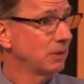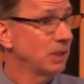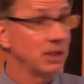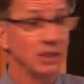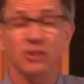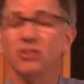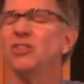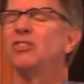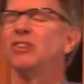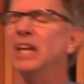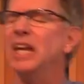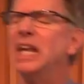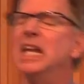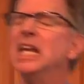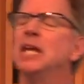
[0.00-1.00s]
This is
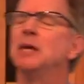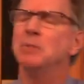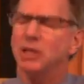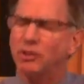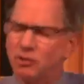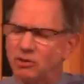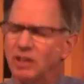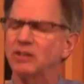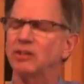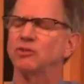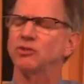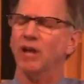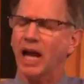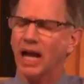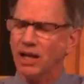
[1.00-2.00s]
an image that the
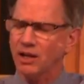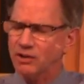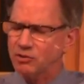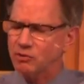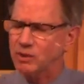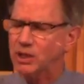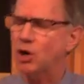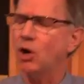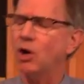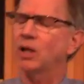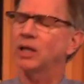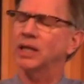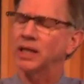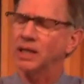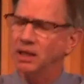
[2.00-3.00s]
child is
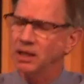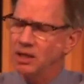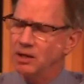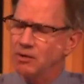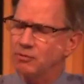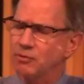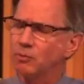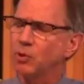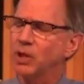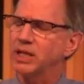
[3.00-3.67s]
recalling from what